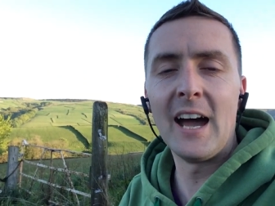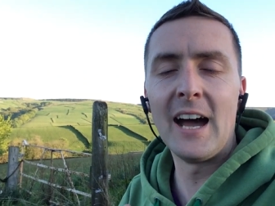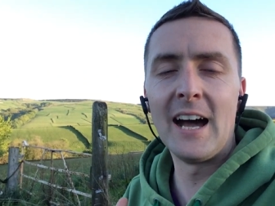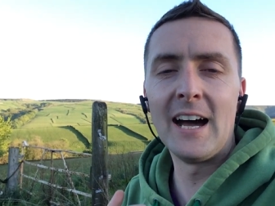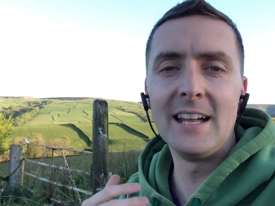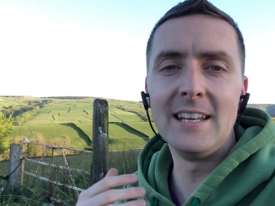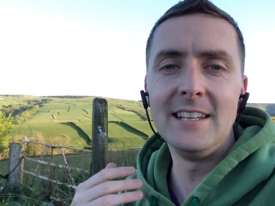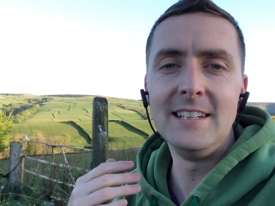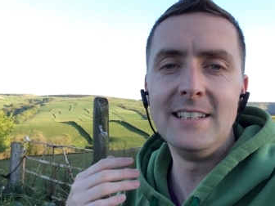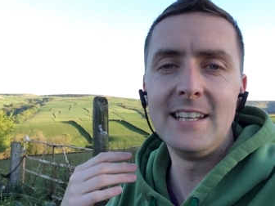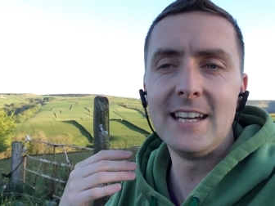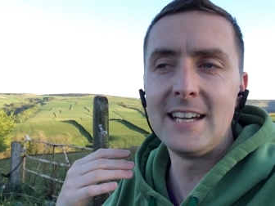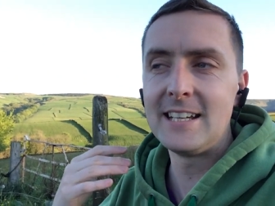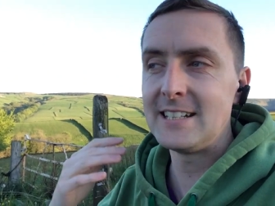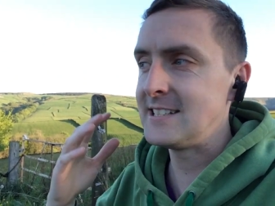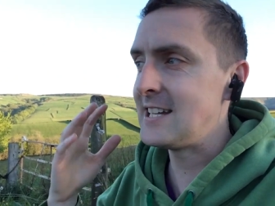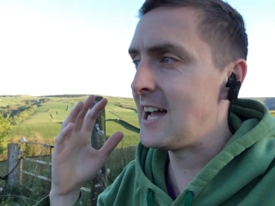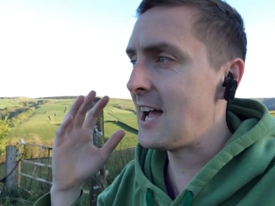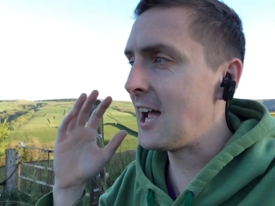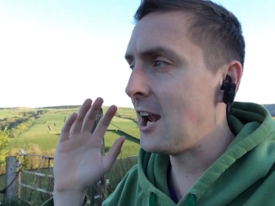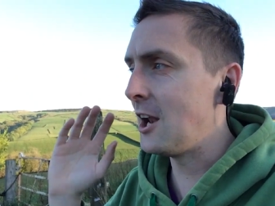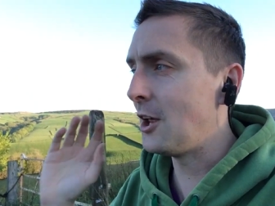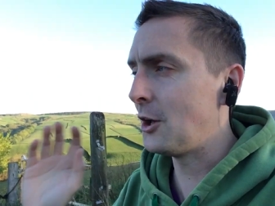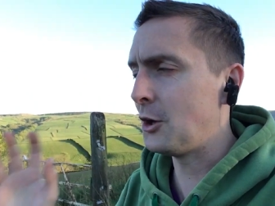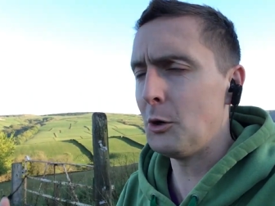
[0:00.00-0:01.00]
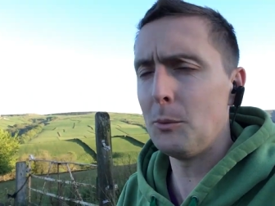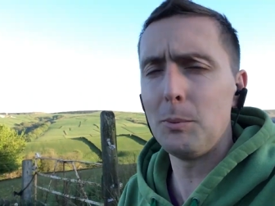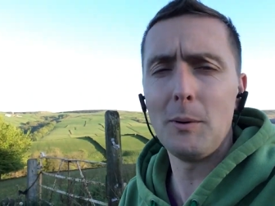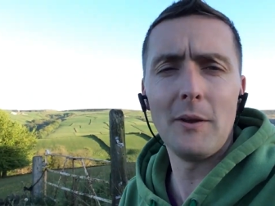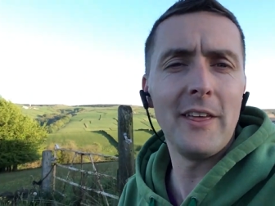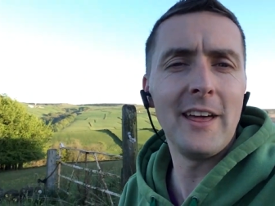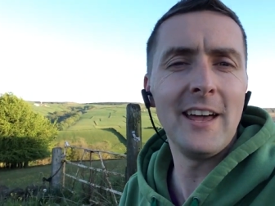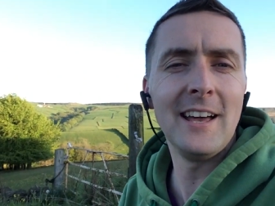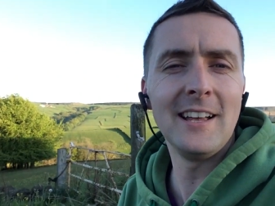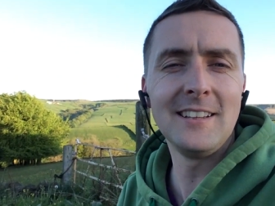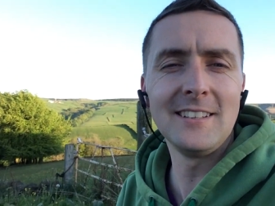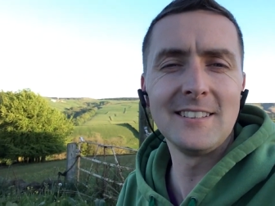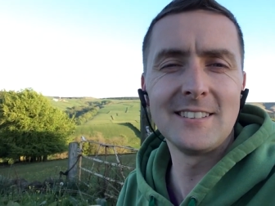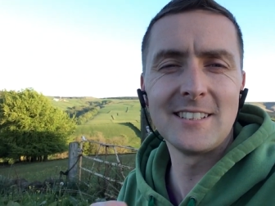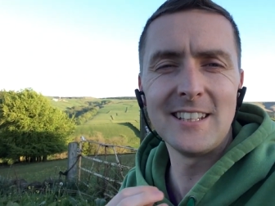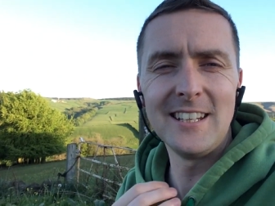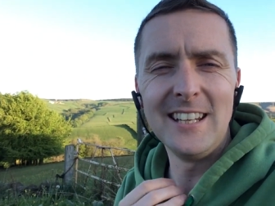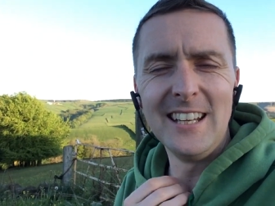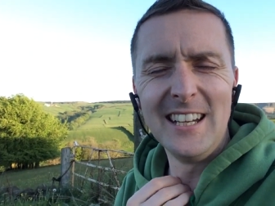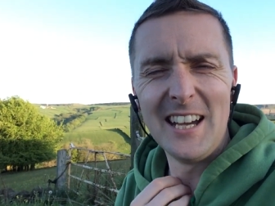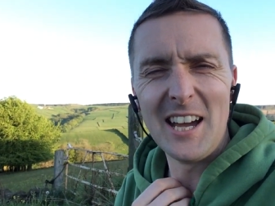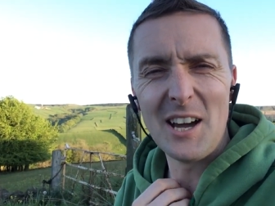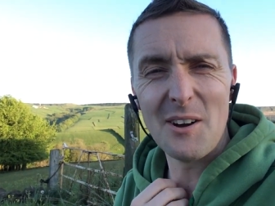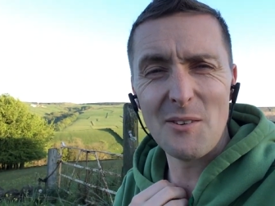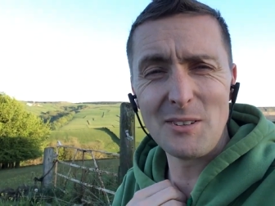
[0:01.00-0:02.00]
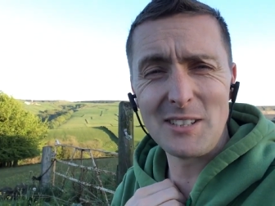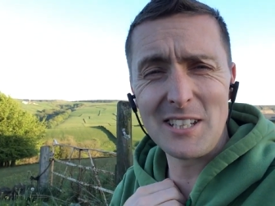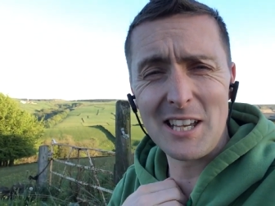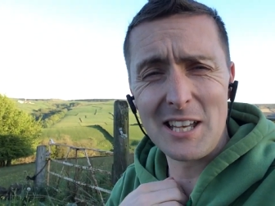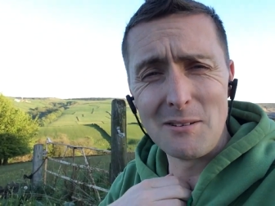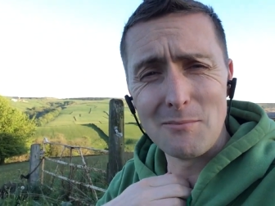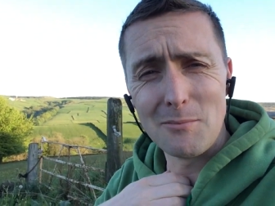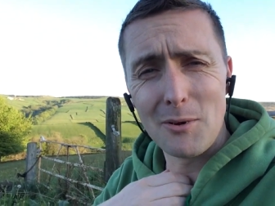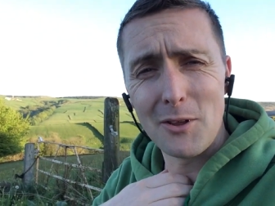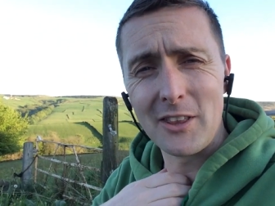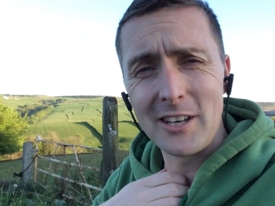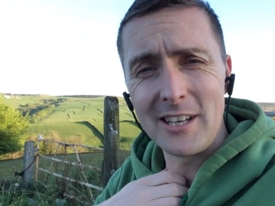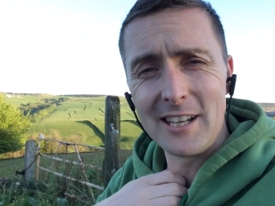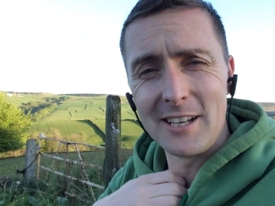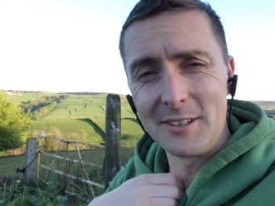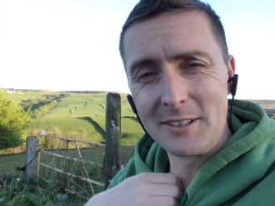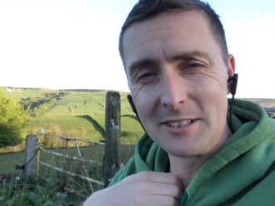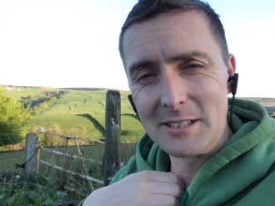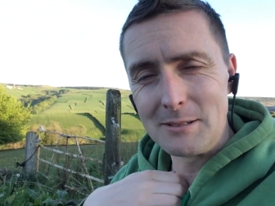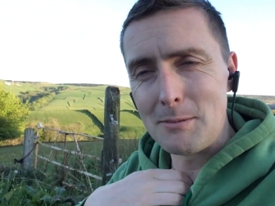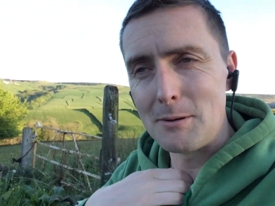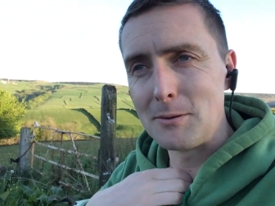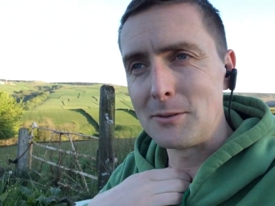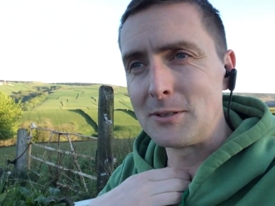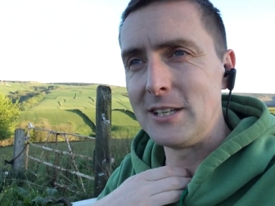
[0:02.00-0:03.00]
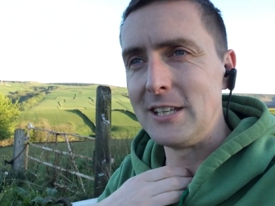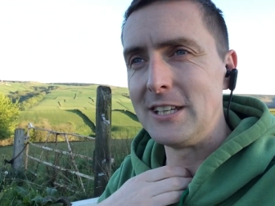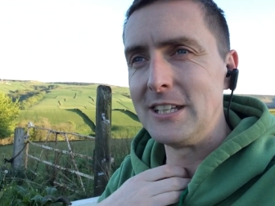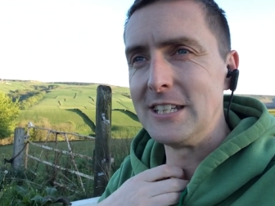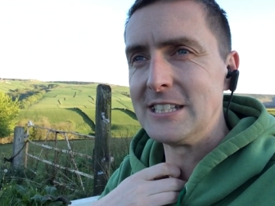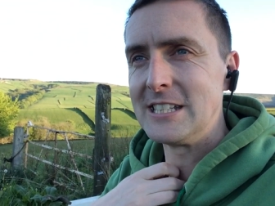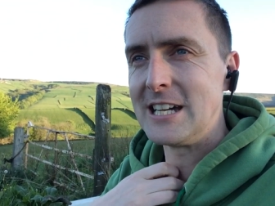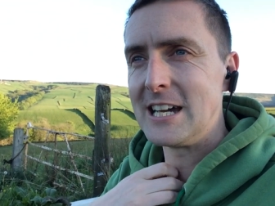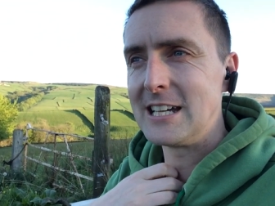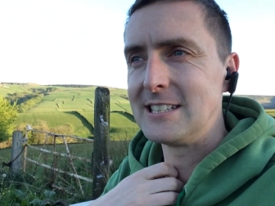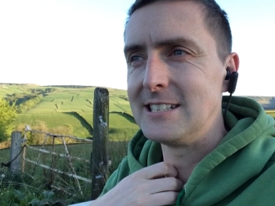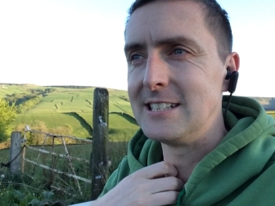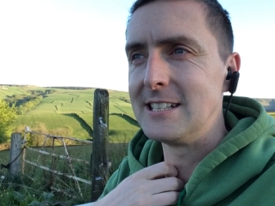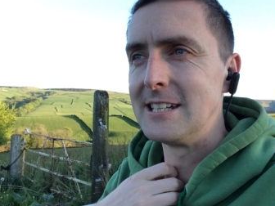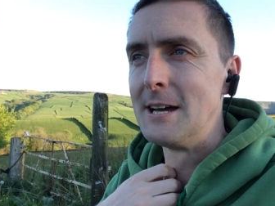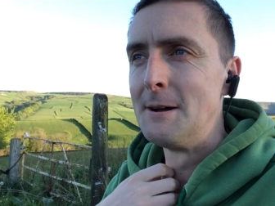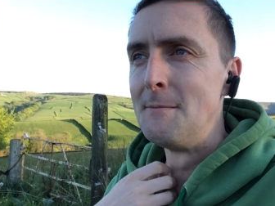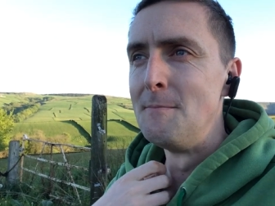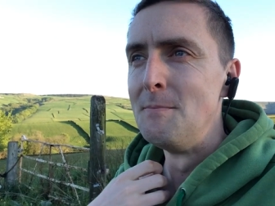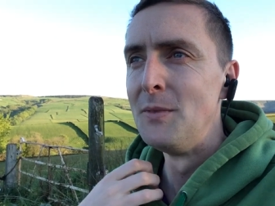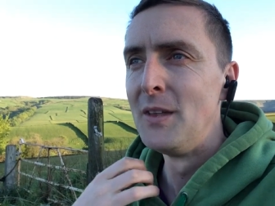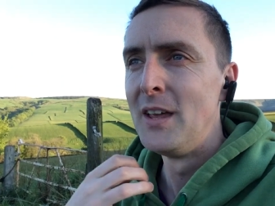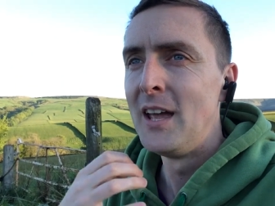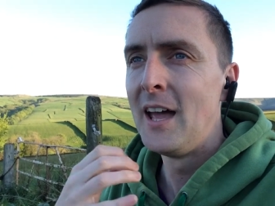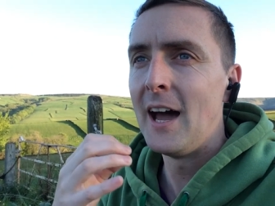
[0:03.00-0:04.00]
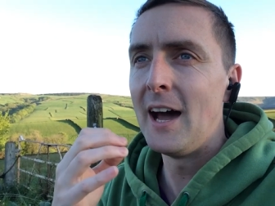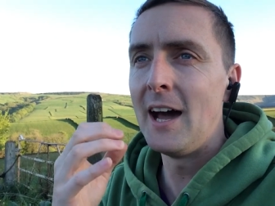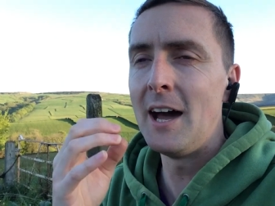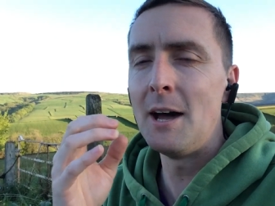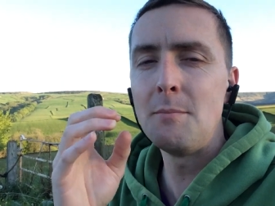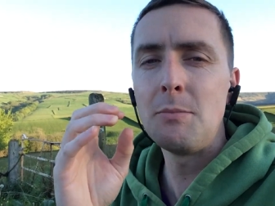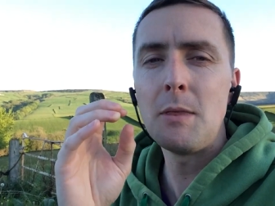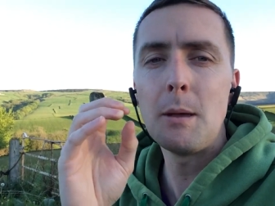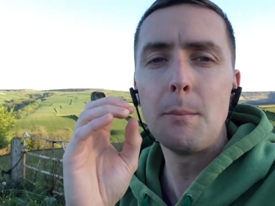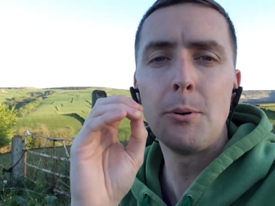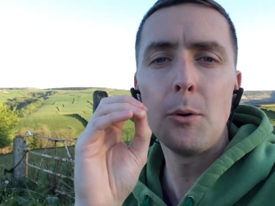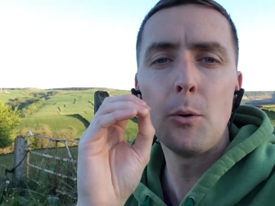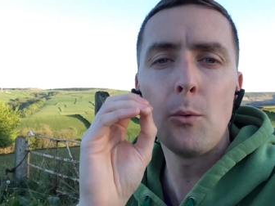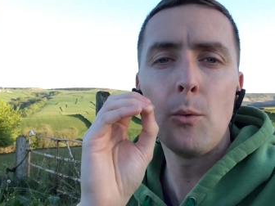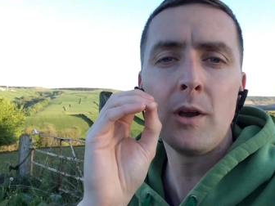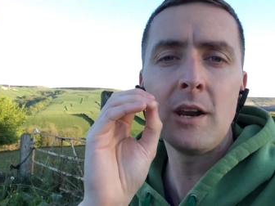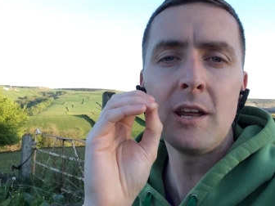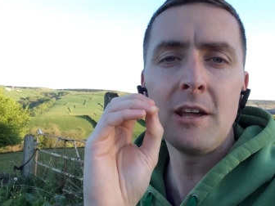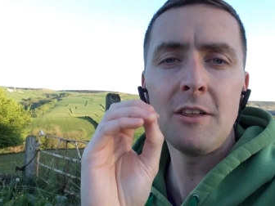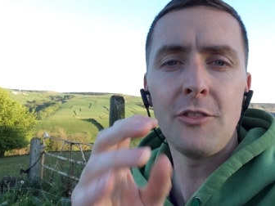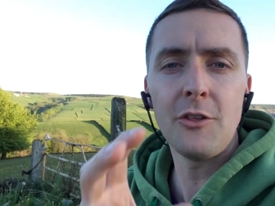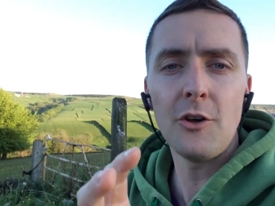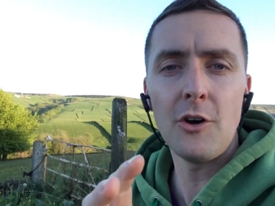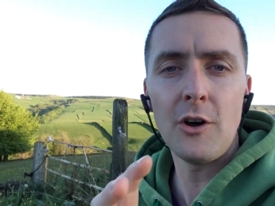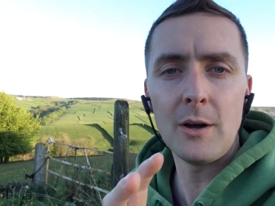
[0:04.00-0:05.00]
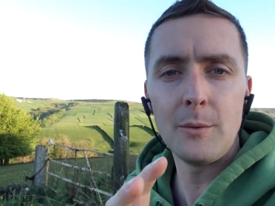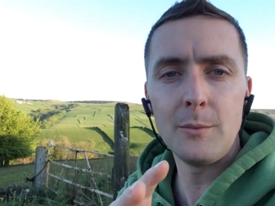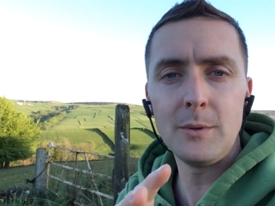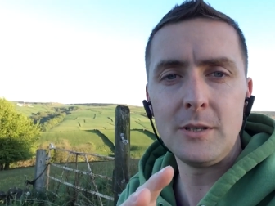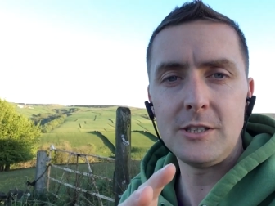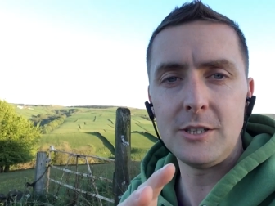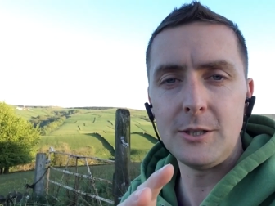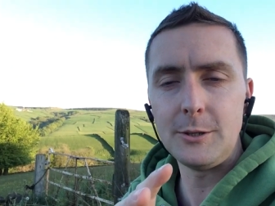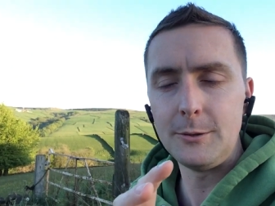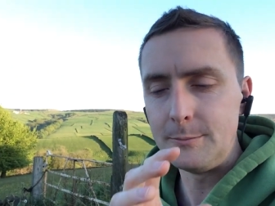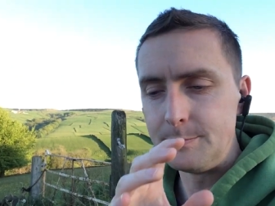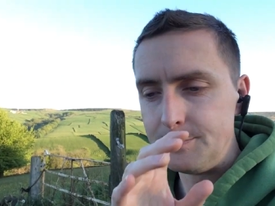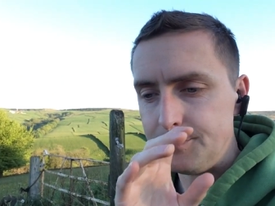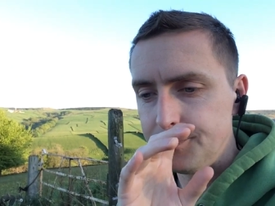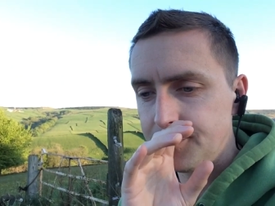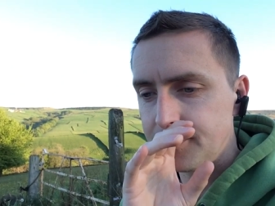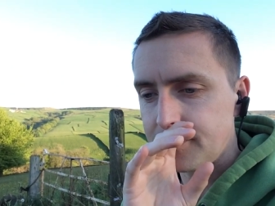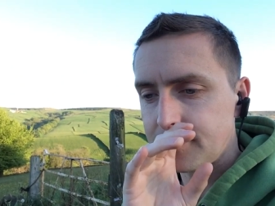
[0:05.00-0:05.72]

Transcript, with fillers: and uh, tackle a couple of the hills and I wish I hadn't bothered now because I'm absolutely shattered um, but what I thought I would do